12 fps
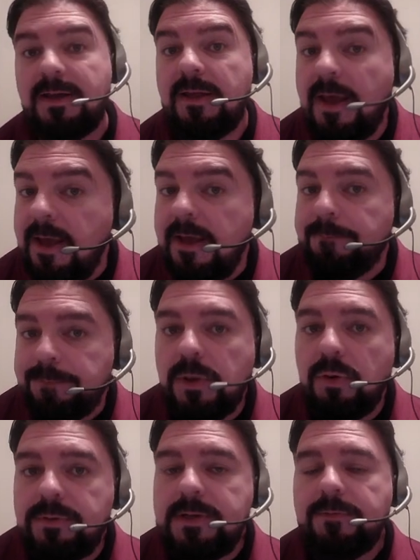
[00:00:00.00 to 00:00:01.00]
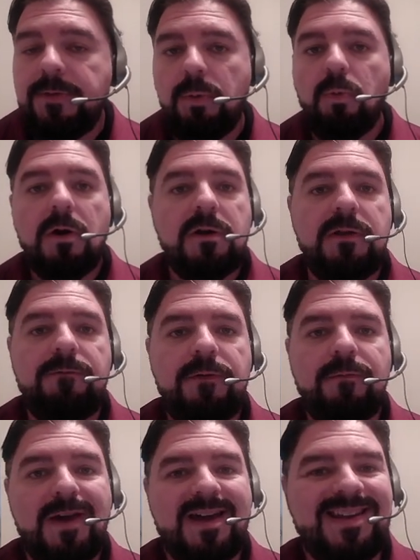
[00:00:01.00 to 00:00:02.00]
It will definitely work if
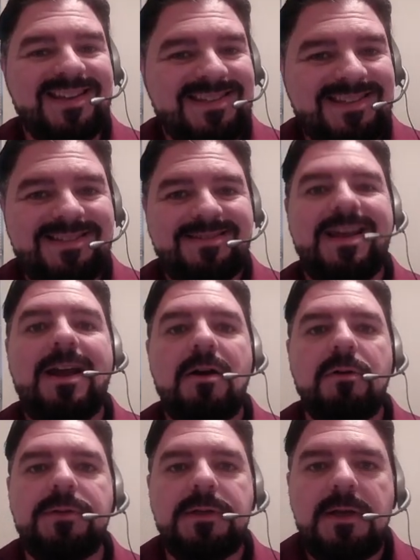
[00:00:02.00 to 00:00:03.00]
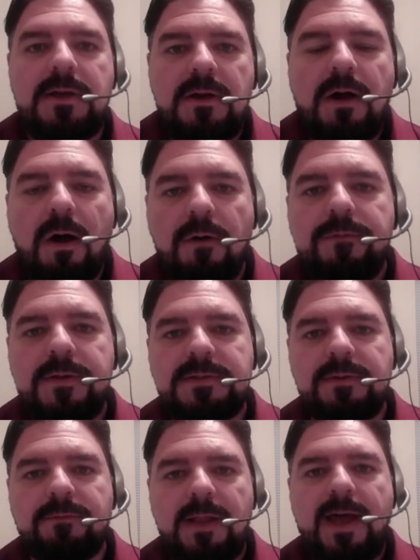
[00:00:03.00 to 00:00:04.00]
you've got a stout
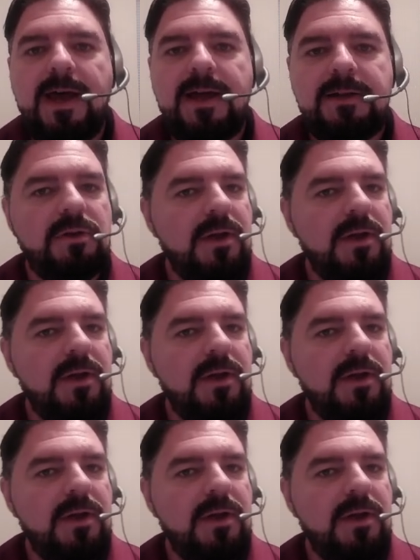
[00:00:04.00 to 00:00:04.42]
offensive line.